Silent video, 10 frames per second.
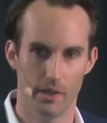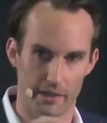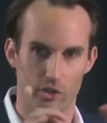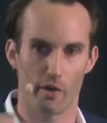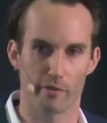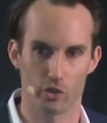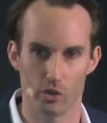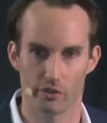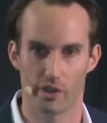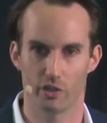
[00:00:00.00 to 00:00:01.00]
It covers all
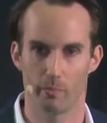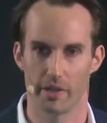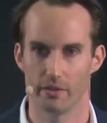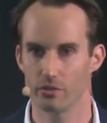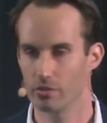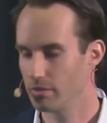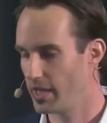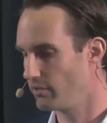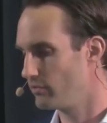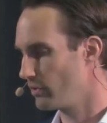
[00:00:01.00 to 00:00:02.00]
the disciplines
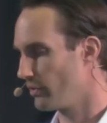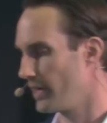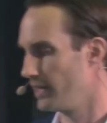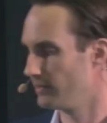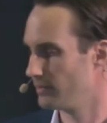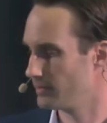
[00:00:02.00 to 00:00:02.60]
integrated.